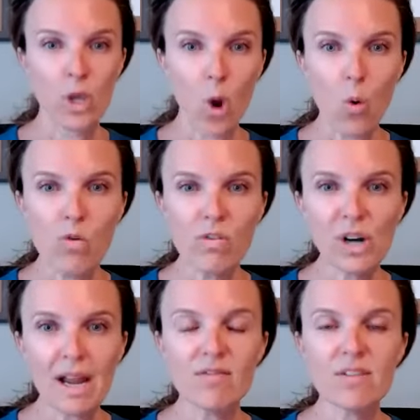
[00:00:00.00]
We
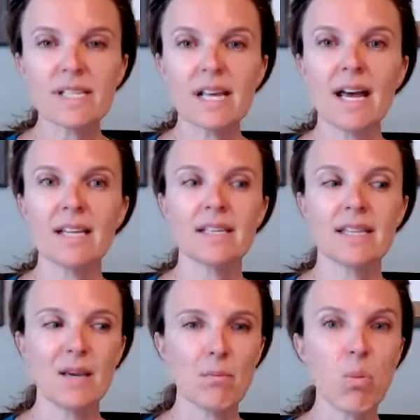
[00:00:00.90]

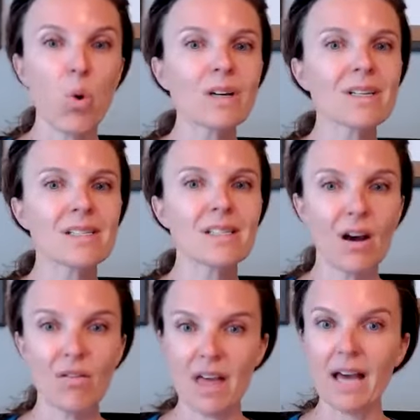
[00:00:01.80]
overemphasize the
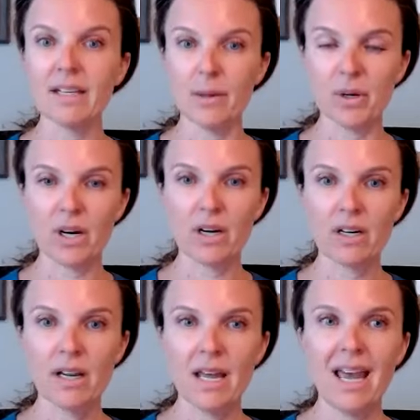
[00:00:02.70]
importance of that
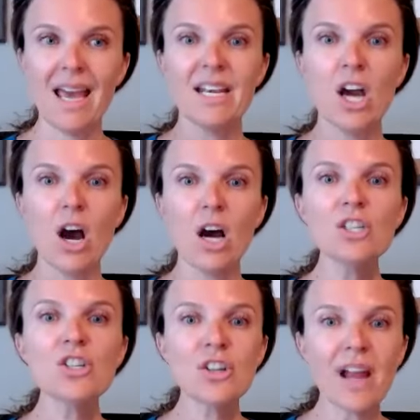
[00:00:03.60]
number and
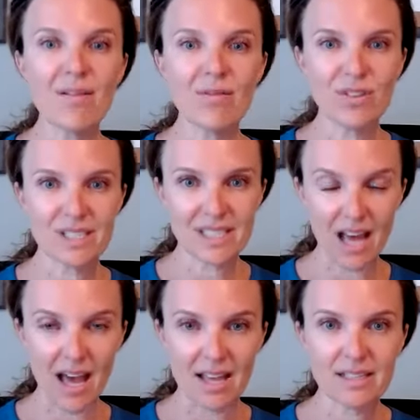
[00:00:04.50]

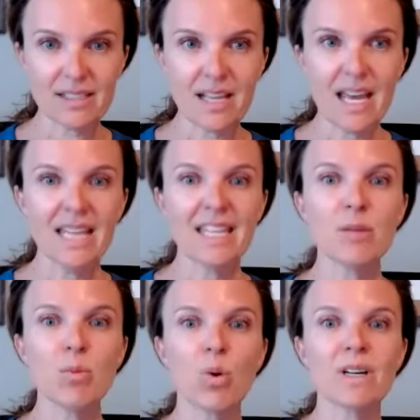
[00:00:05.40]
underemphasize
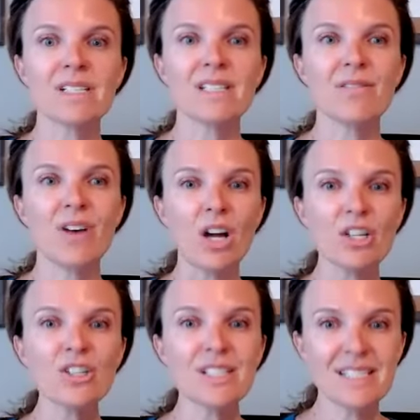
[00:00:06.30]
the importance of
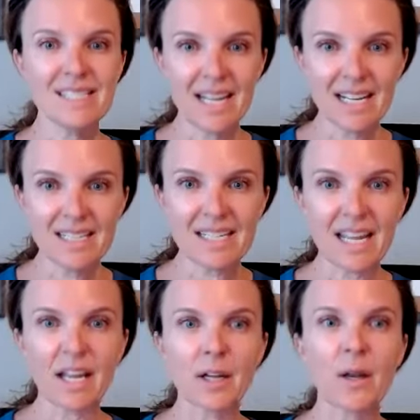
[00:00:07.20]

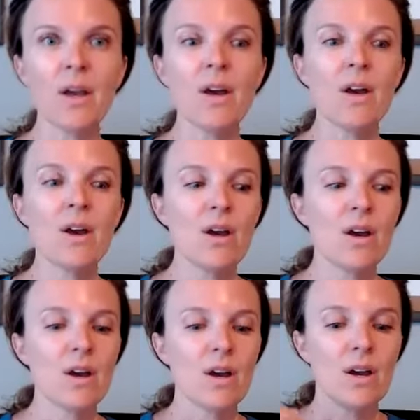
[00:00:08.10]
understanding
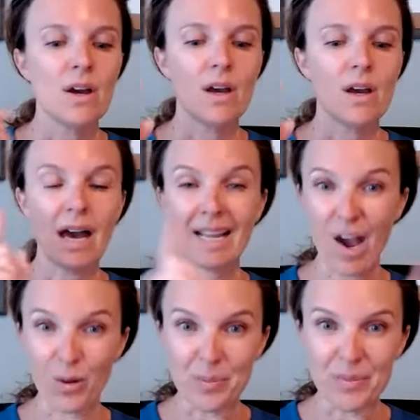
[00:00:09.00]

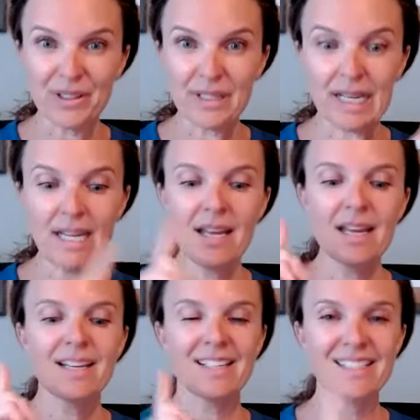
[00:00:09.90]

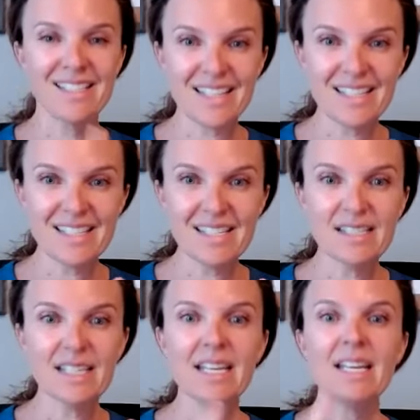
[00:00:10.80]
accountability,
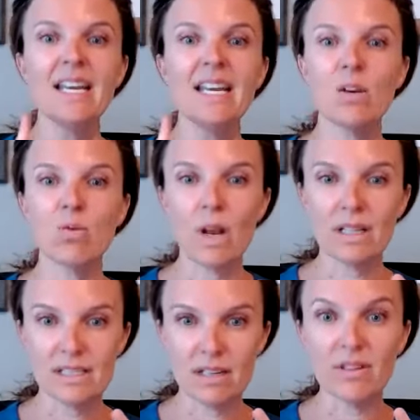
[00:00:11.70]
consistency, and
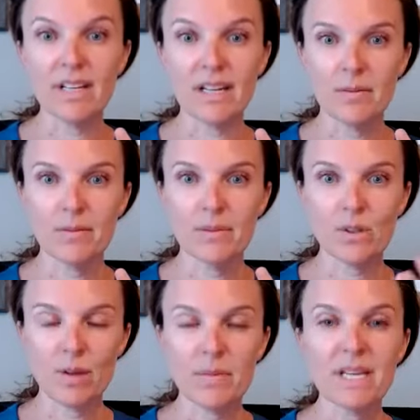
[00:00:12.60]
relativity.
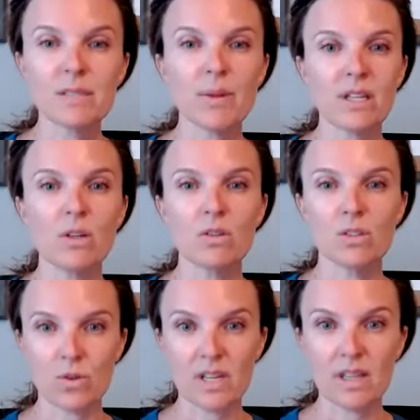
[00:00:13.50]
So let me explain
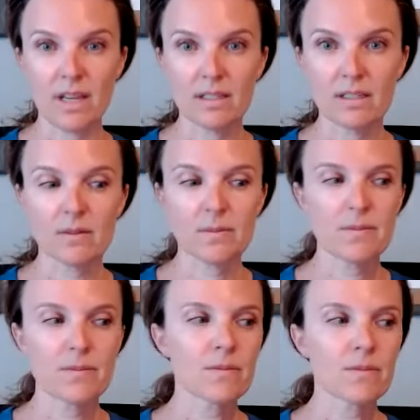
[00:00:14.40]
those three things.